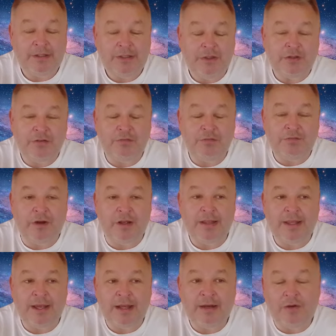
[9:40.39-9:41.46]
You can
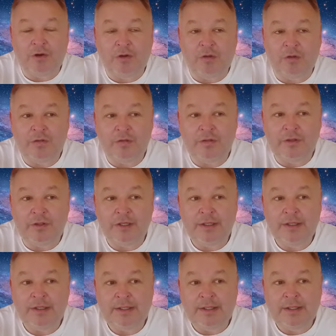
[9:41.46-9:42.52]
find that on
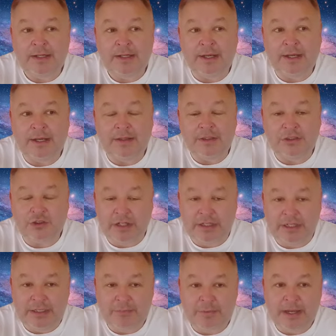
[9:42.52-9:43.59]
the
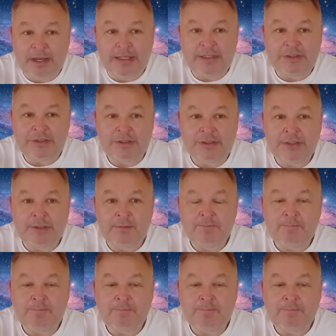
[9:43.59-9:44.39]
training page.